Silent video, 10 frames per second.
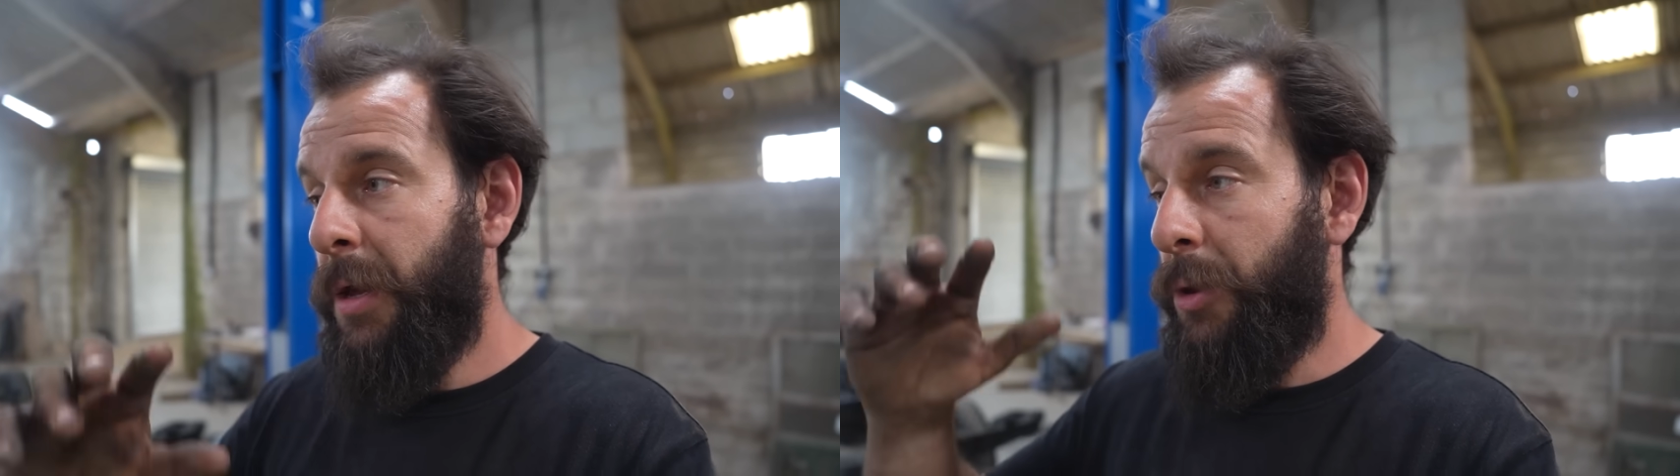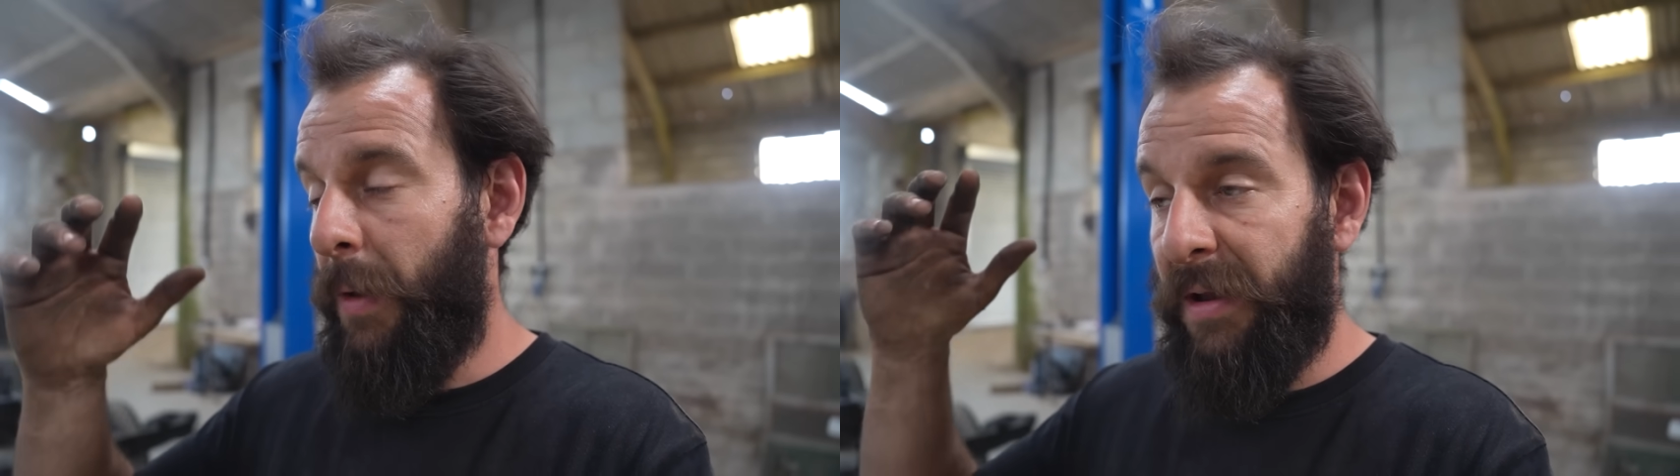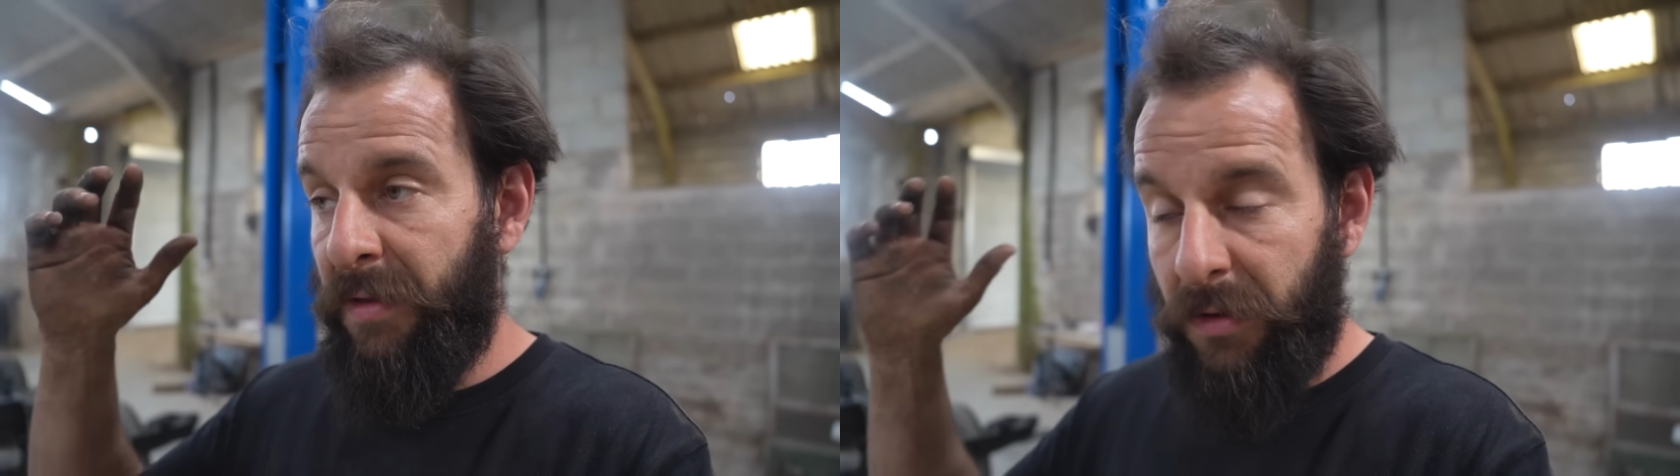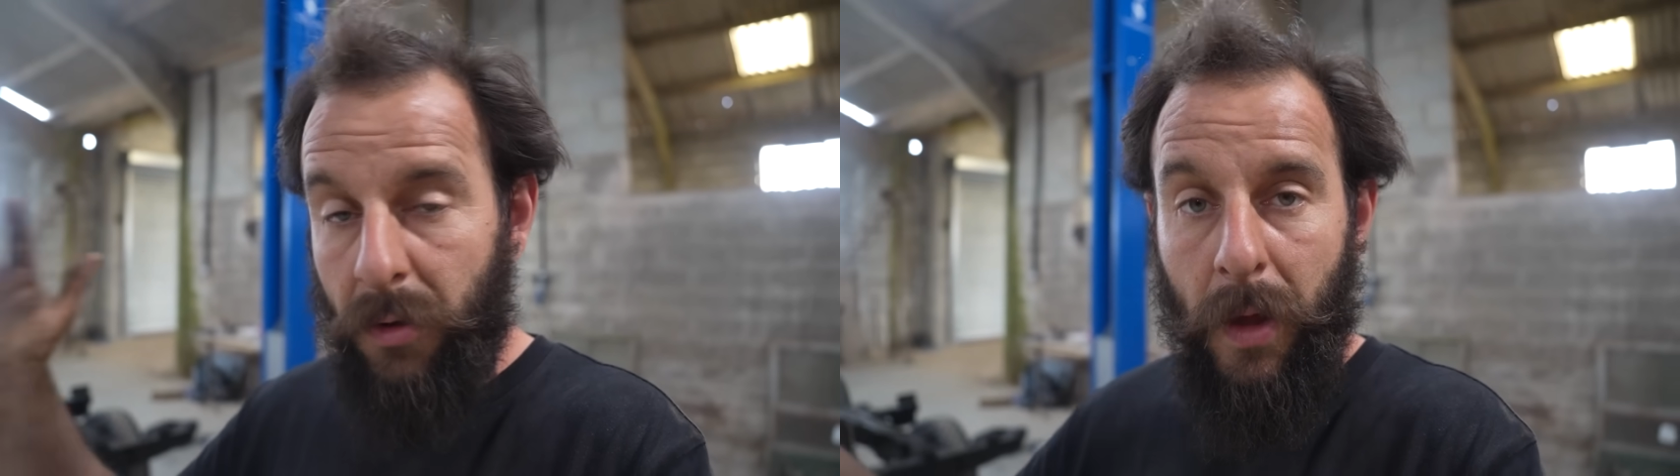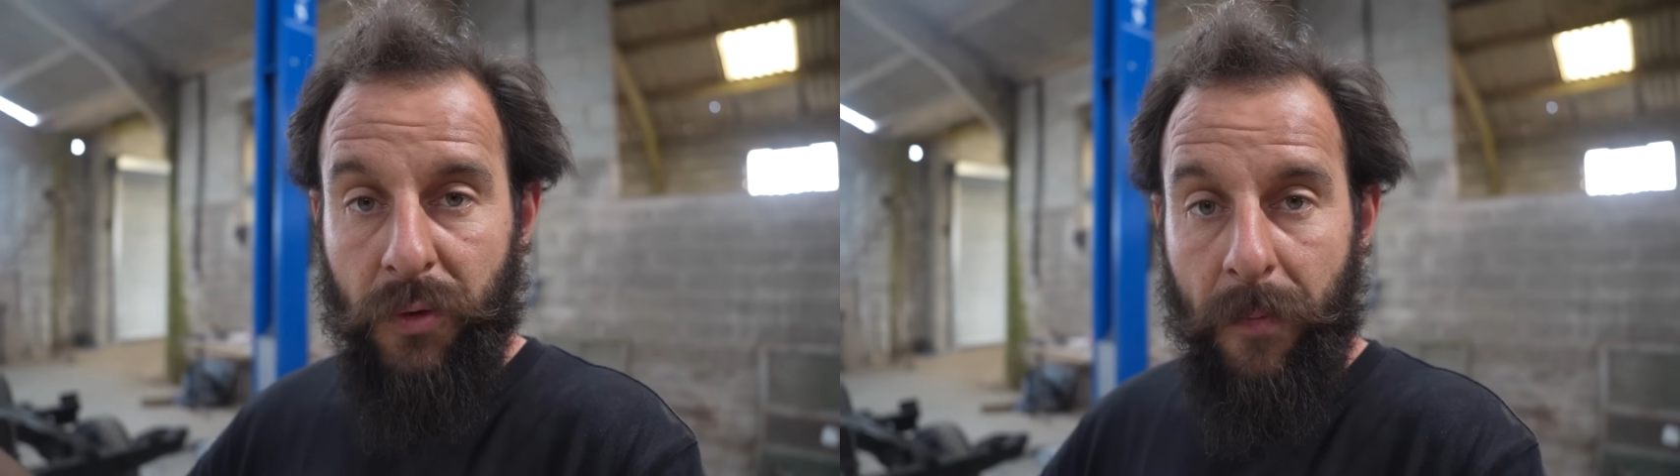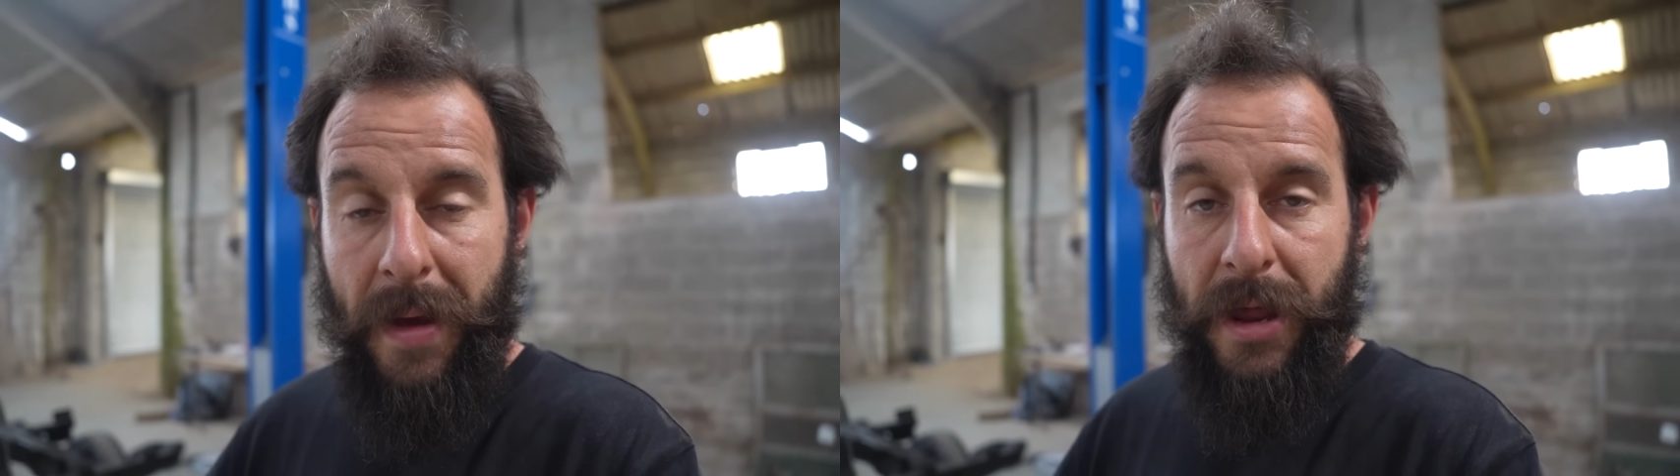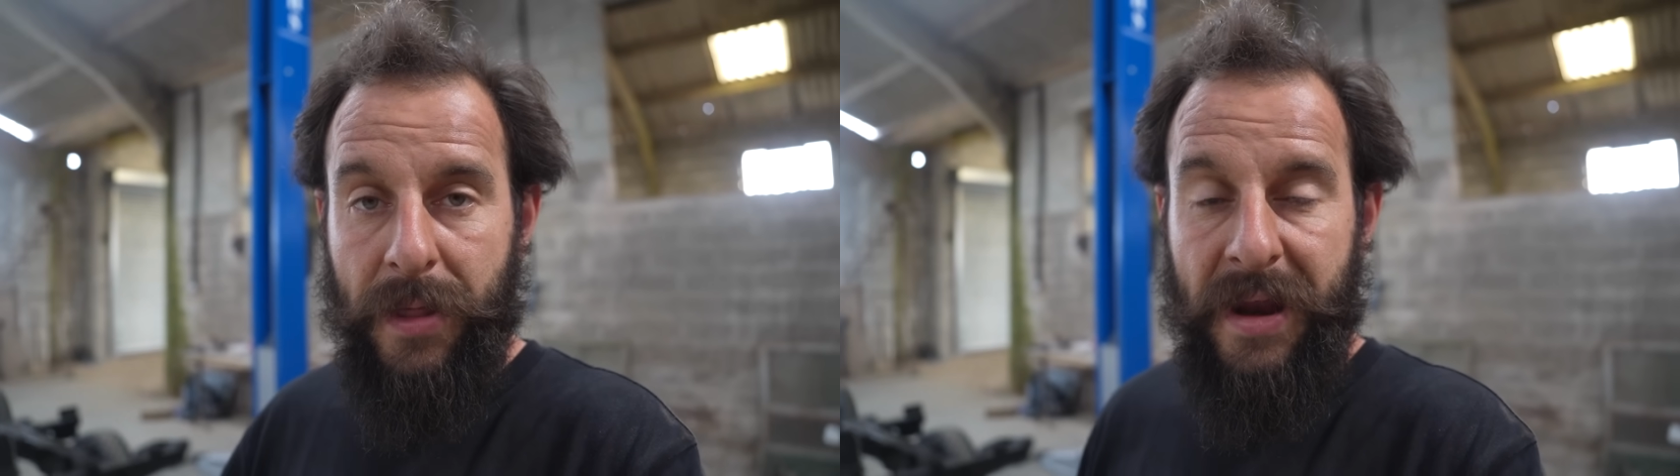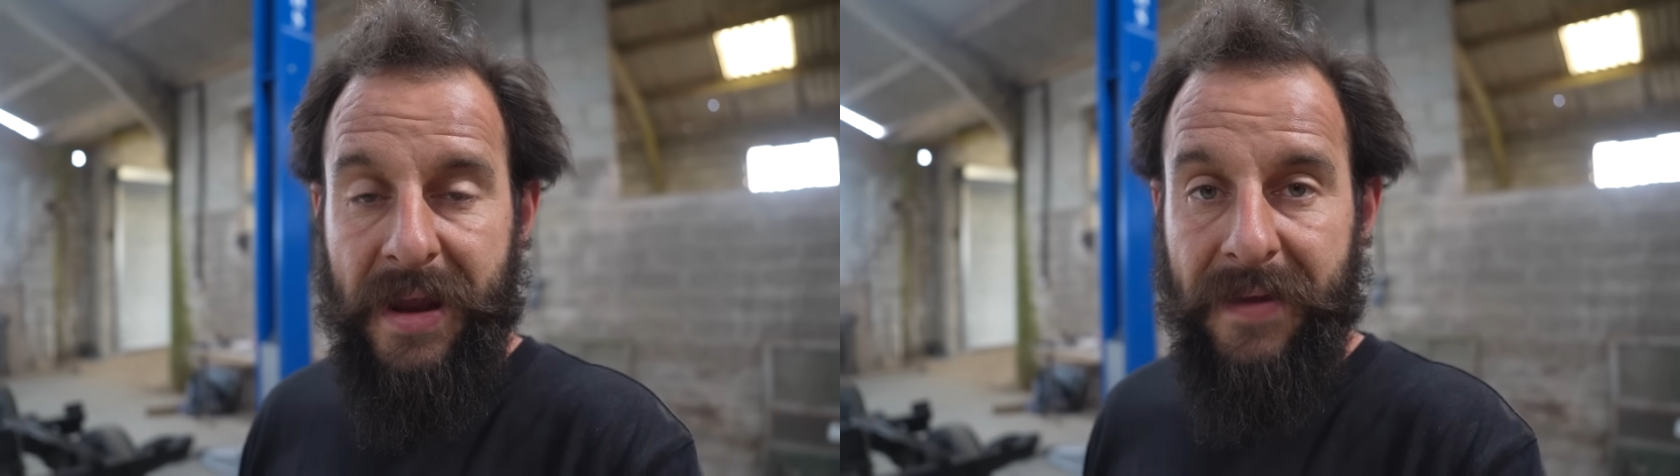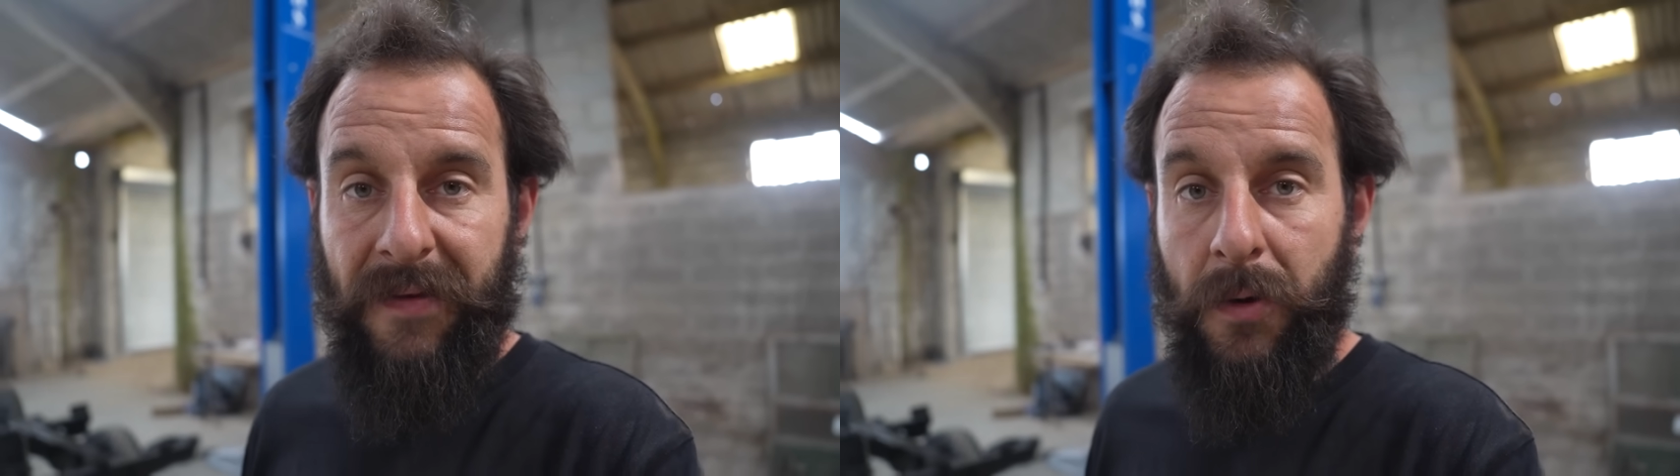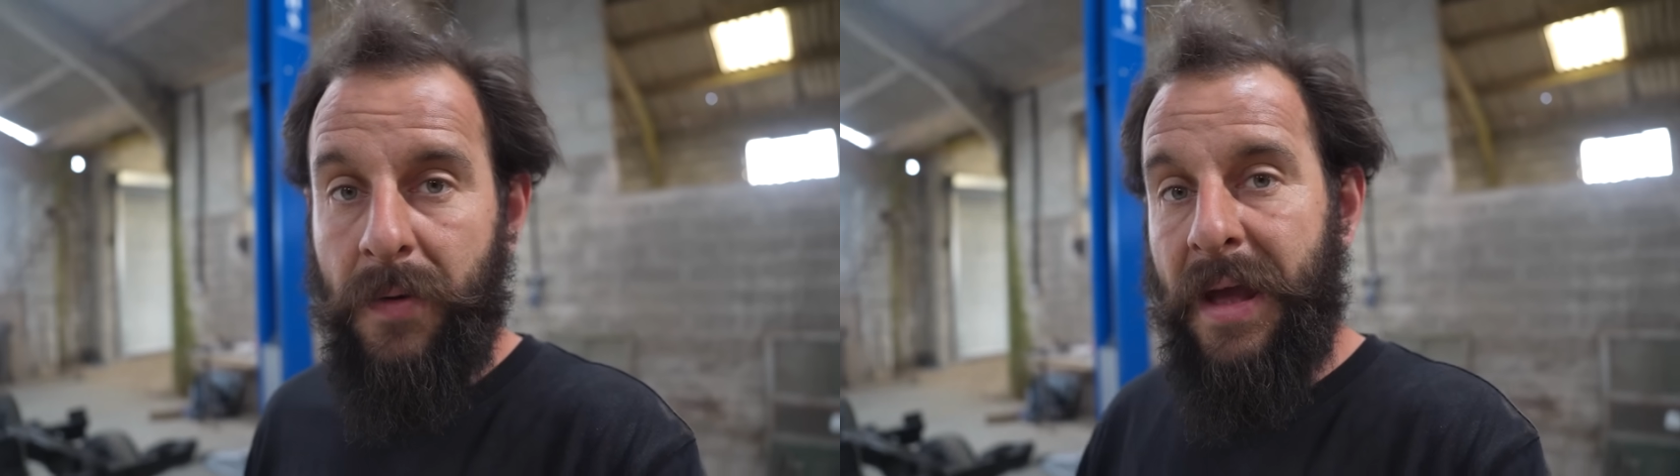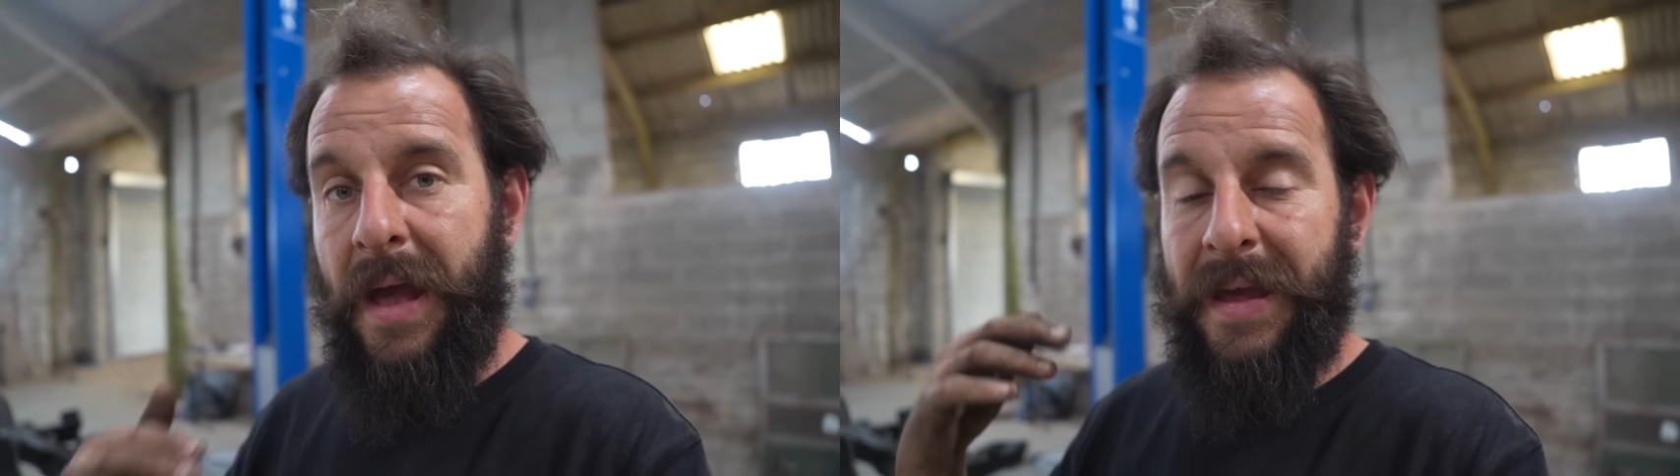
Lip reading: so I can do those repairs that I need to